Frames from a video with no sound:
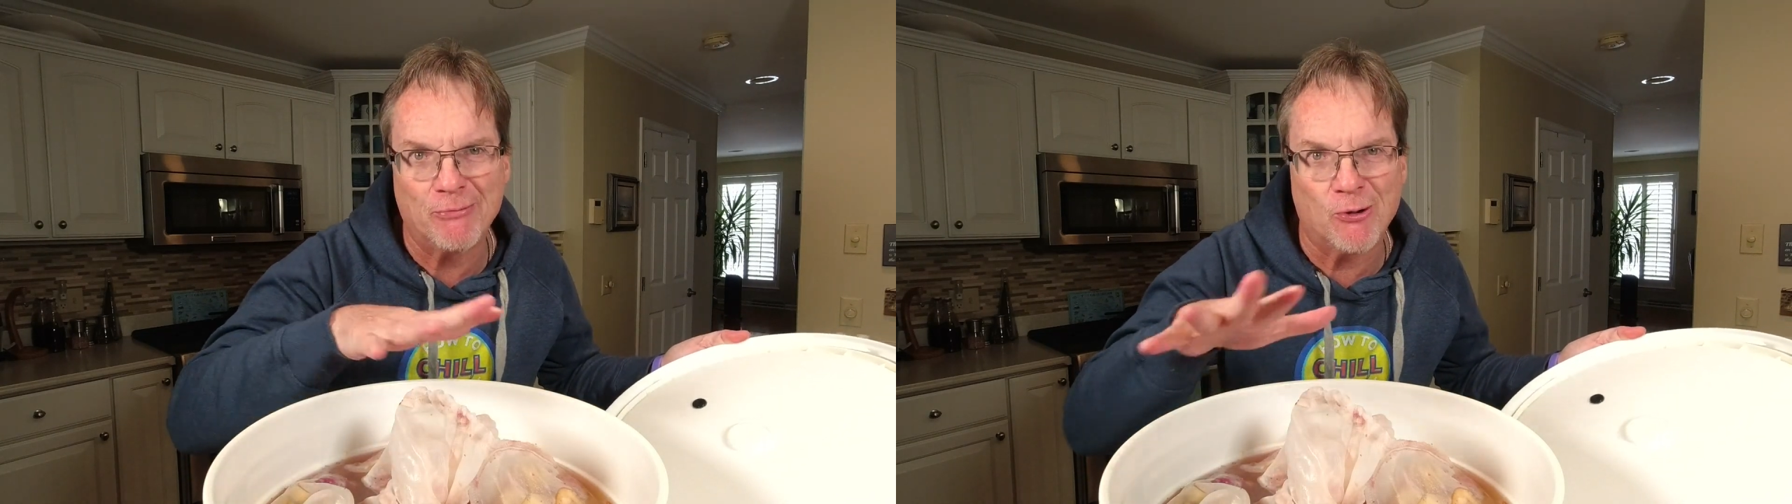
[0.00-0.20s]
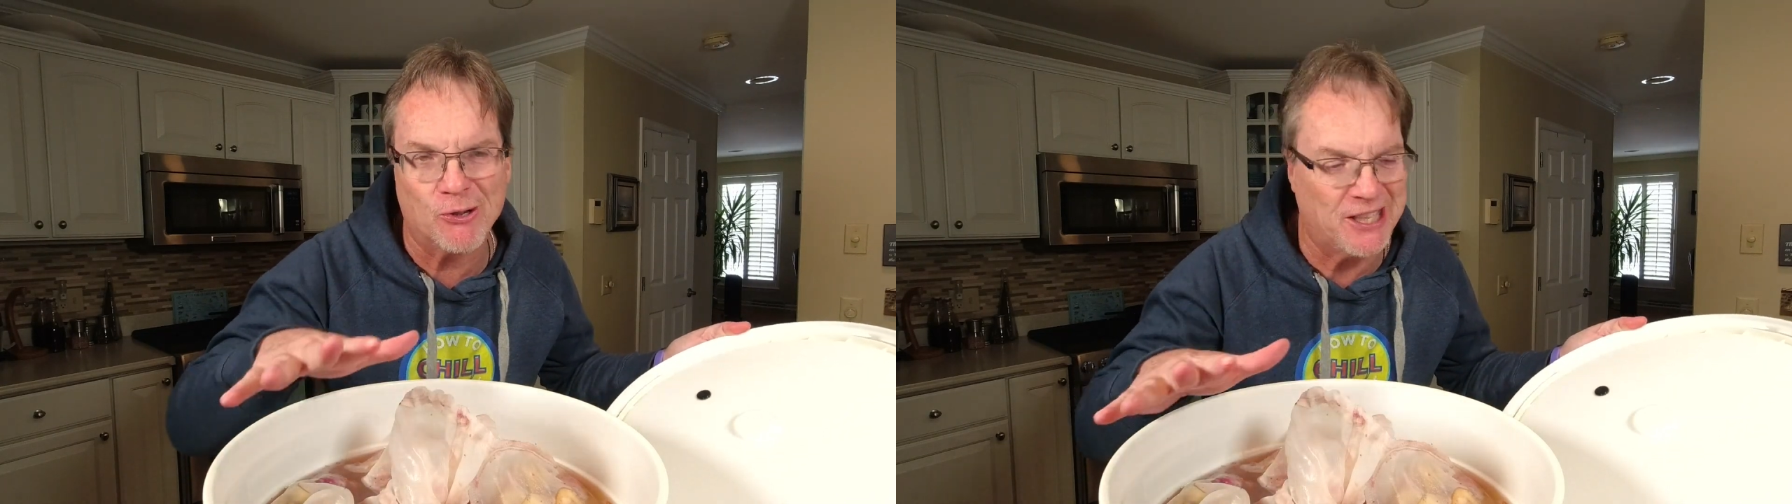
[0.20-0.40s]

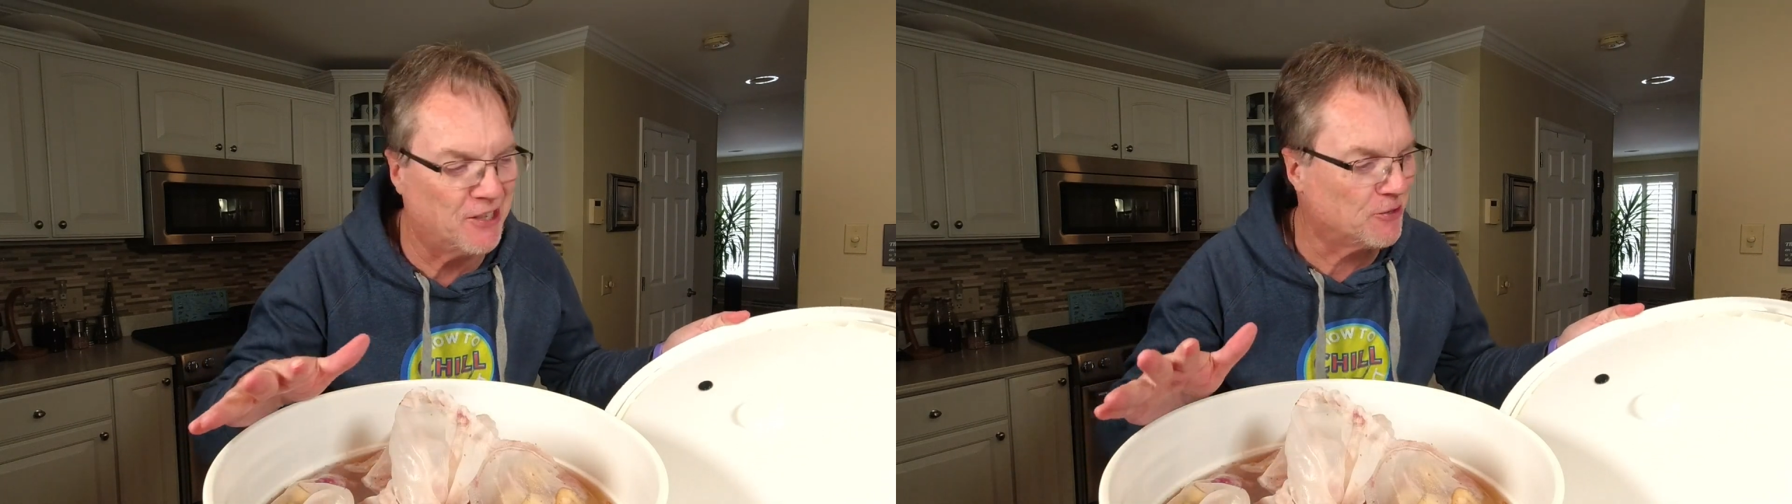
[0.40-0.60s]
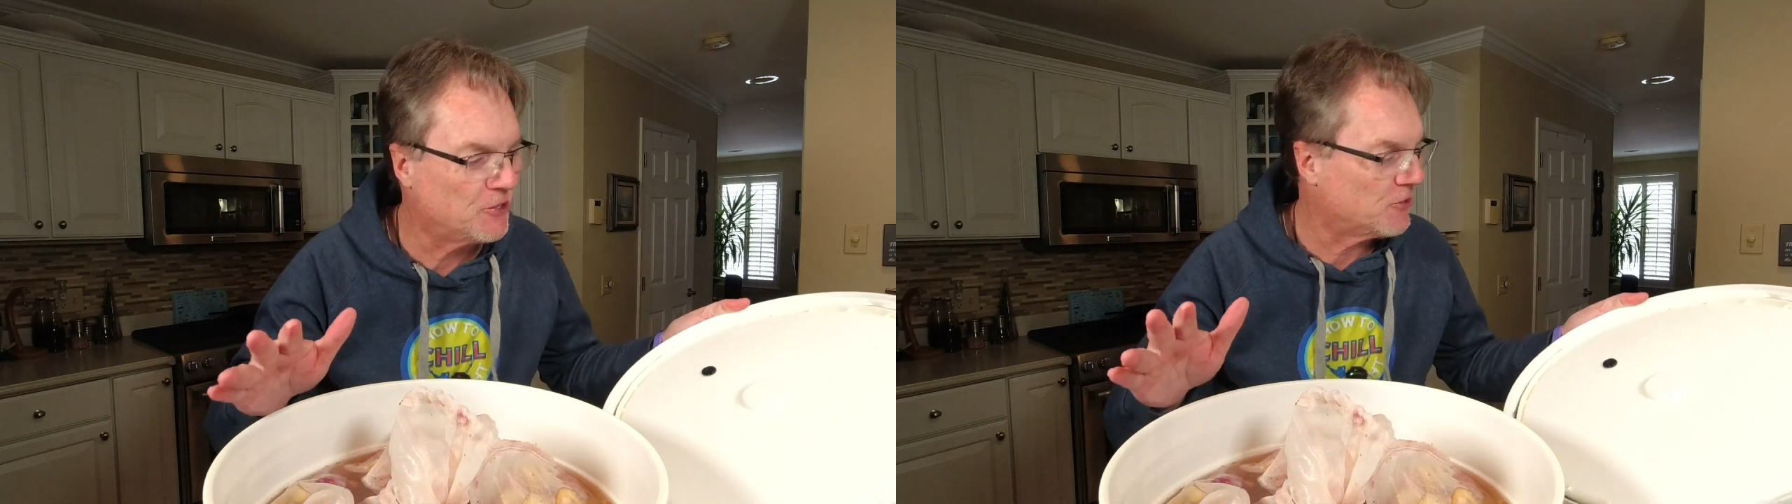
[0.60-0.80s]
will
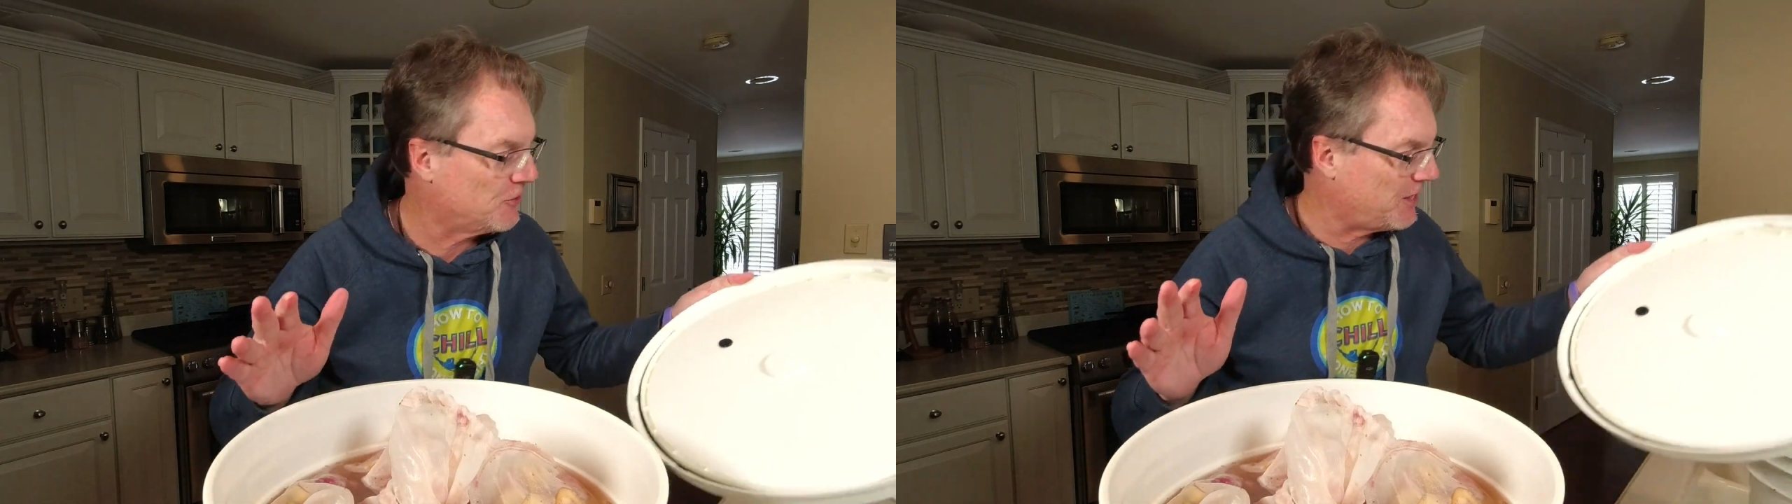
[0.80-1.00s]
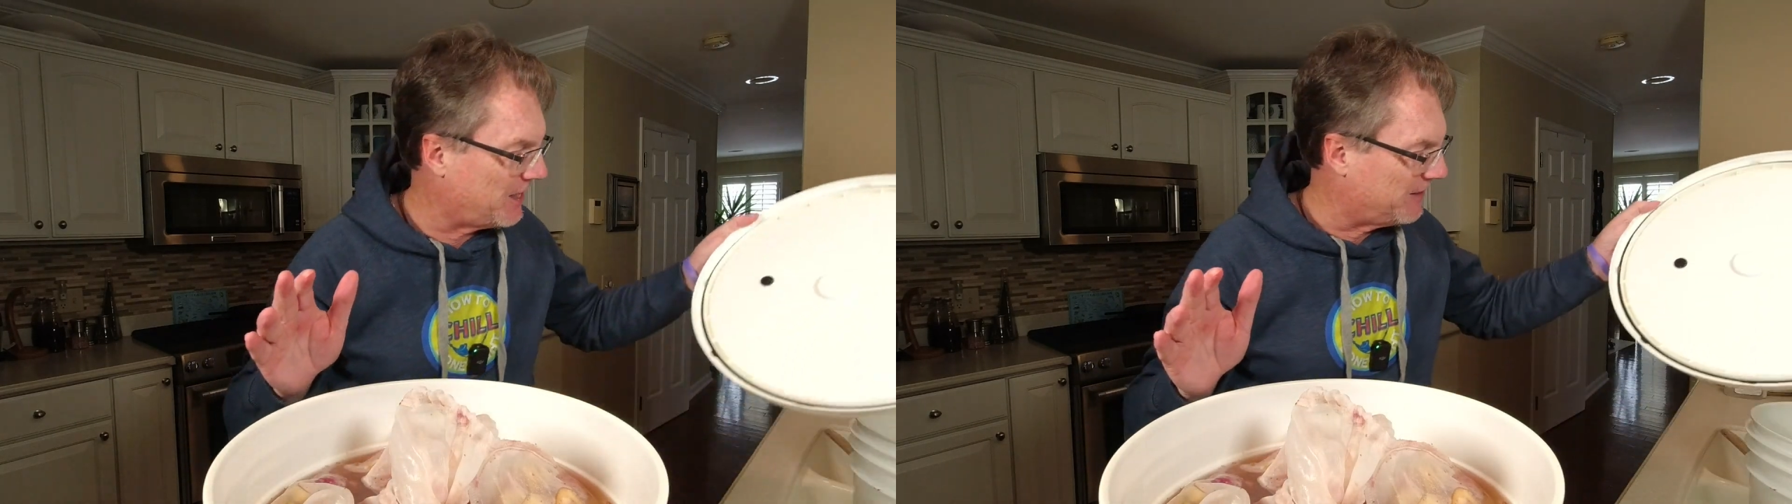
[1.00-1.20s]
kill your
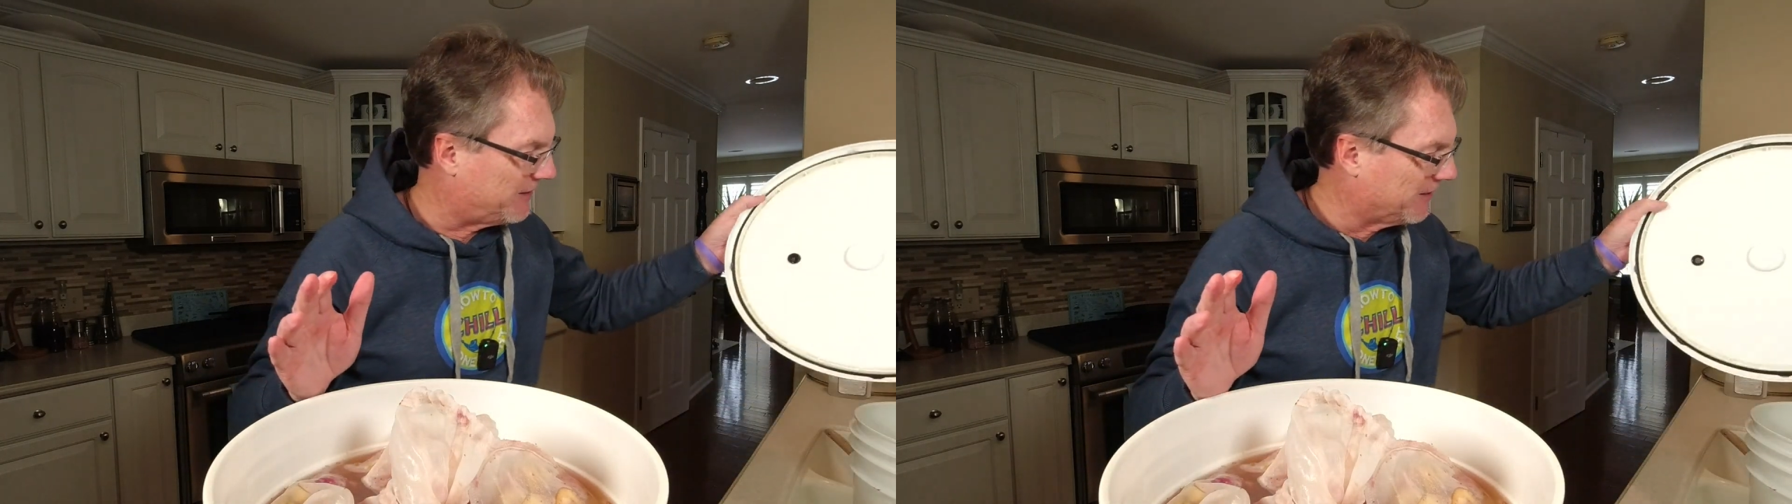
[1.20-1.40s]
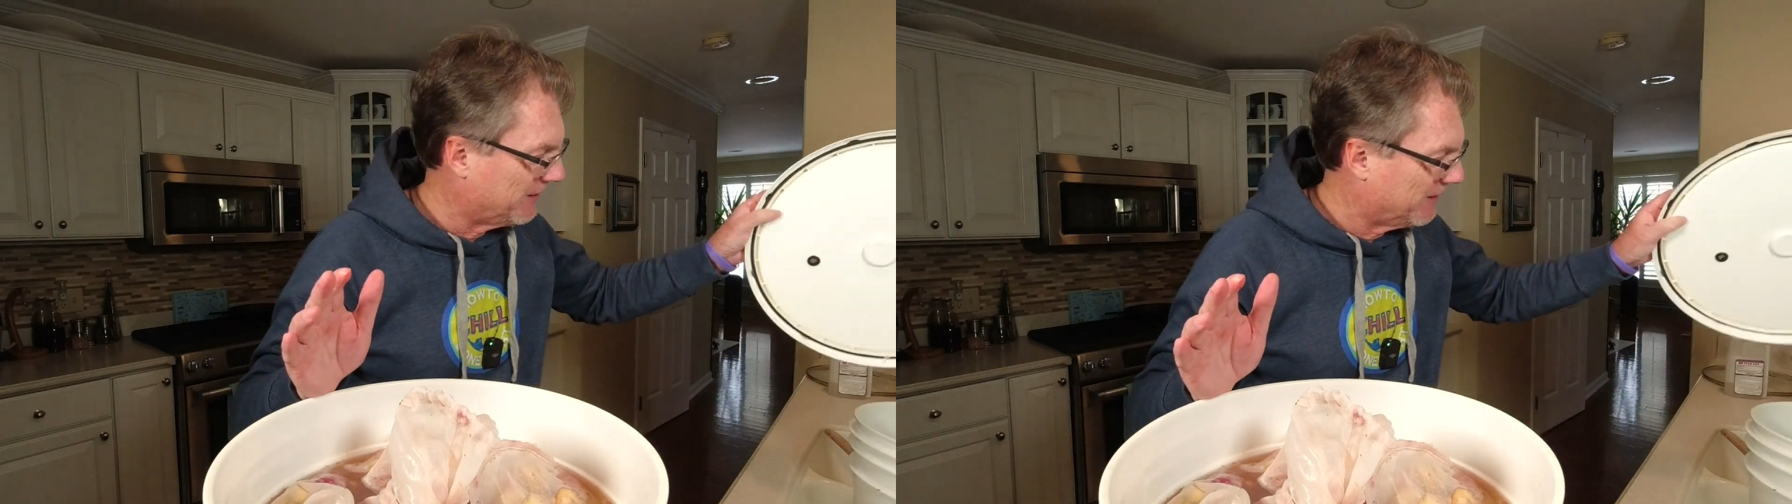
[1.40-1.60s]
yeast.